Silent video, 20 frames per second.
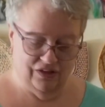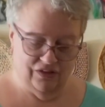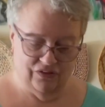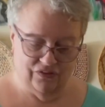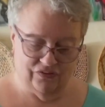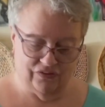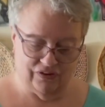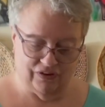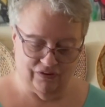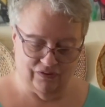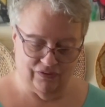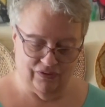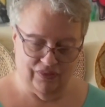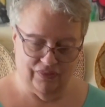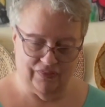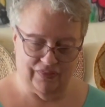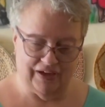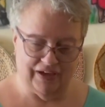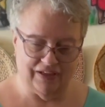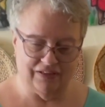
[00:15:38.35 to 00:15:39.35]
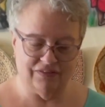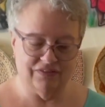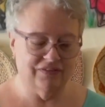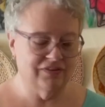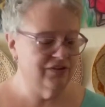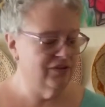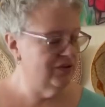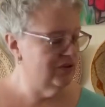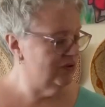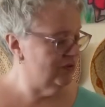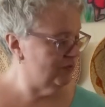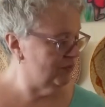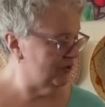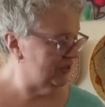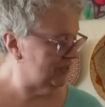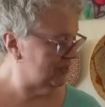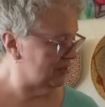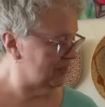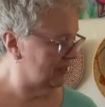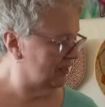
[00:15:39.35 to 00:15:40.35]
So that's
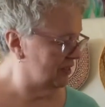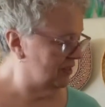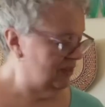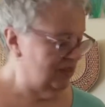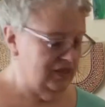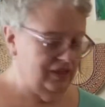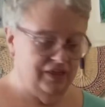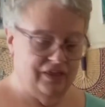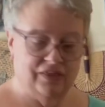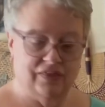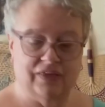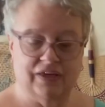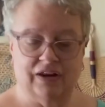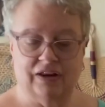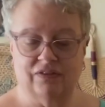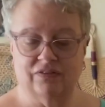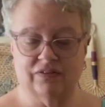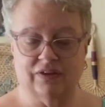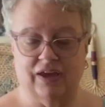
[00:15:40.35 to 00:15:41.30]
what that is.